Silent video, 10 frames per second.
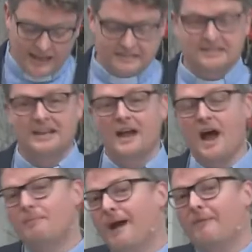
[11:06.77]
is
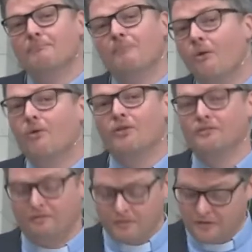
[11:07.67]
about more
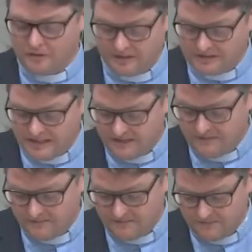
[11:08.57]
than food, isn't it?
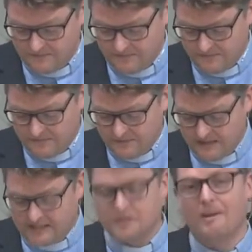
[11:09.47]

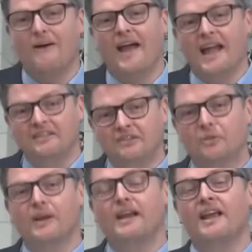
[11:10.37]
It's about
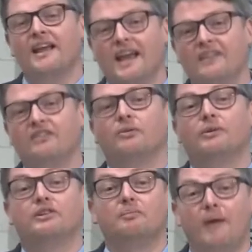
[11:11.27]
entering into
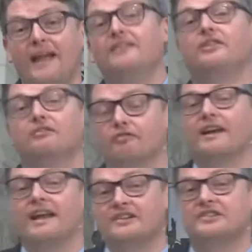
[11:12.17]
a dependent
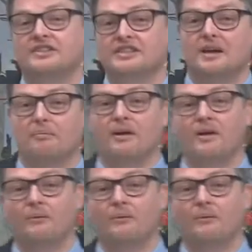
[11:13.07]
relationship